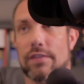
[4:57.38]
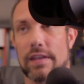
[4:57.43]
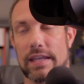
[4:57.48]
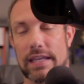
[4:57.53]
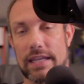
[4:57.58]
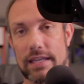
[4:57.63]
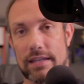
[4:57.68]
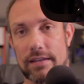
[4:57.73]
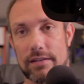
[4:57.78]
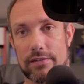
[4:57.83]

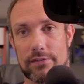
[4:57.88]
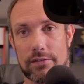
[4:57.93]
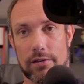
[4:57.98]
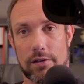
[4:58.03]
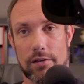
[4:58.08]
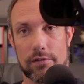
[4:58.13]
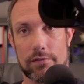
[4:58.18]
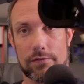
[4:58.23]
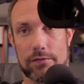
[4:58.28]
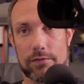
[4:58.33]
the ease
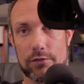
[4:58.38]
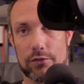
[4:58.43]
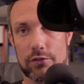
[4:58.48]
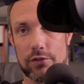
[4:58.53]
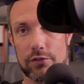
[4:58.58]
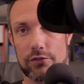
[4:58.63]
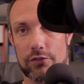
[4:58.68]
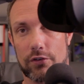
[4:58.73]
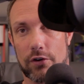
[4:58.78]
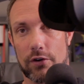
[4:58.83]
of
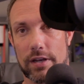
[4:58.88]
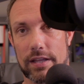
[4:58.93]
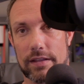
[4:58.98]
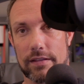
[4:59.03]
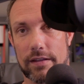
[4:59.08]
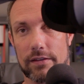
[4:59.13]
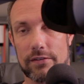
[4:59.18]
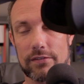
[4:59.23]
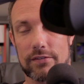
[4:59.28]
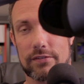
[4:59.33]
just turning
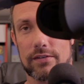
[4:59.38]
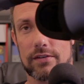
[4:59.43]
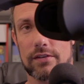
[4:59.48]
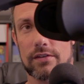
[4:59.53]
this